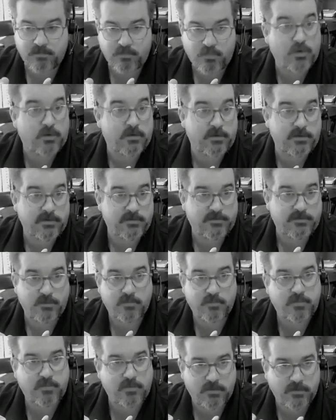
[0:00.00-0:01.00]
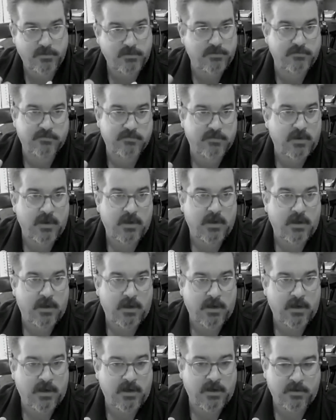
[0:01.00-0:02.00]
poorly to employees,
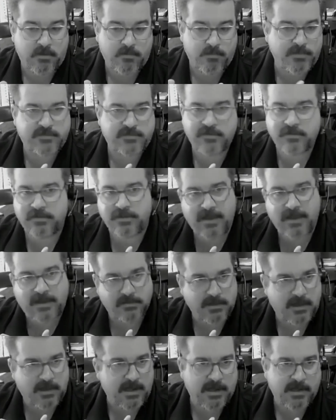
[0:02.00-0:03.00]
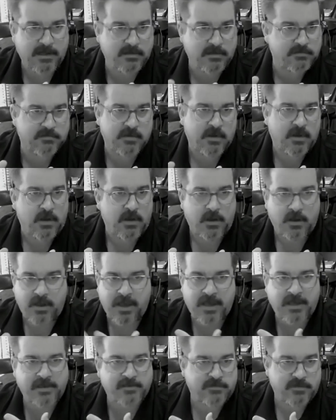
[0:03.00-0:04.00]
missing deadlines,
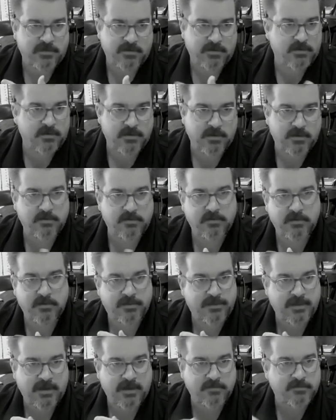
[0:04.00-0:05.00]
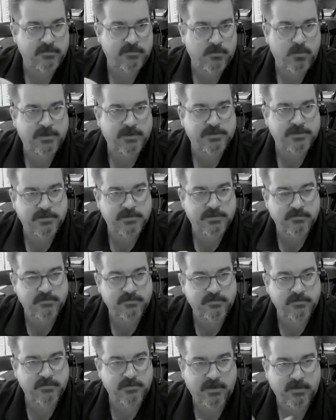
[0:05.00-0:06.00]
asking 1,000 questions,
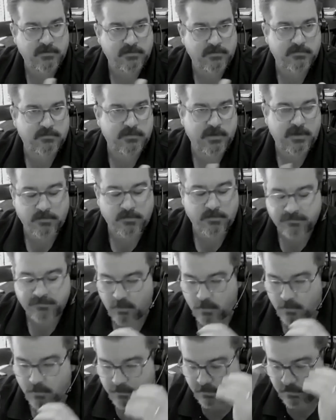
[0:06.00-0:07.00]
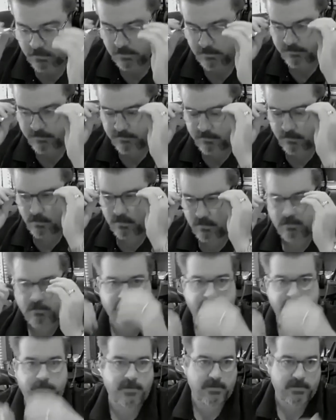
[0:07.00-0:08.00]
and scope creep to where we're
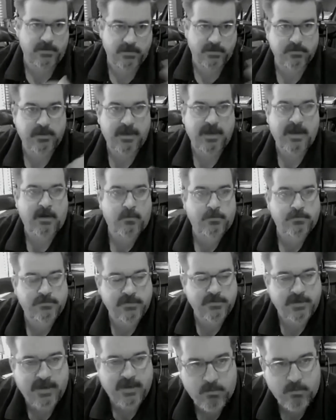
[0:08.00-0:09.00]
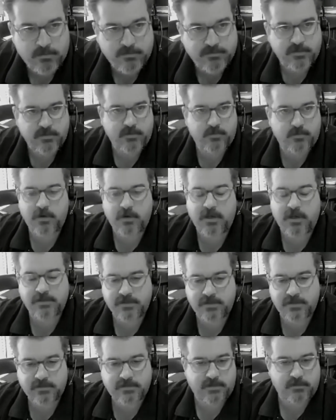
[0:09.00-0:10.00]
spending hours and hours on your
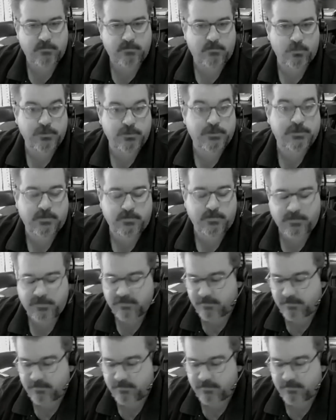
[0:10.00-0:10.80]
project that we shouldn't be